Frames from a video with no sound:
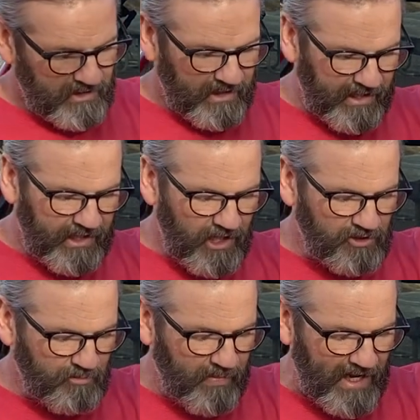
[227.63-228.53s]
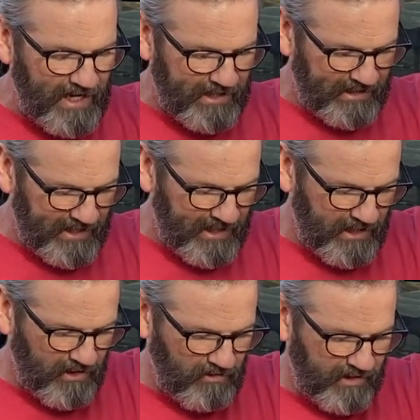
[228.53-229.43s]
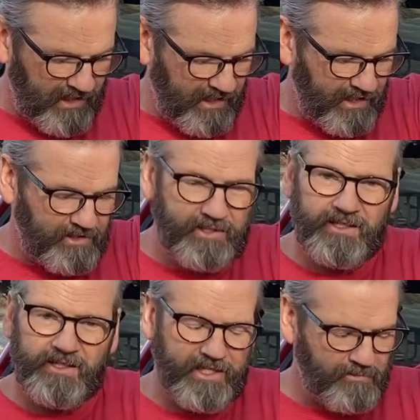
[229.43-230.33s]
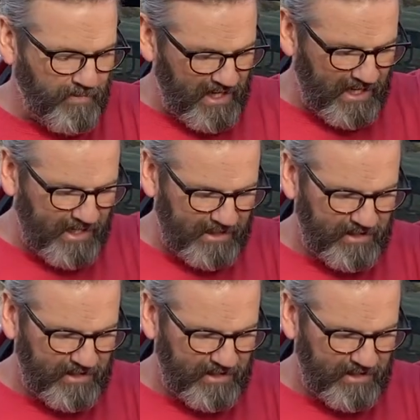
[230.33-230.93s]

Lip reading: It goes back down into this bag,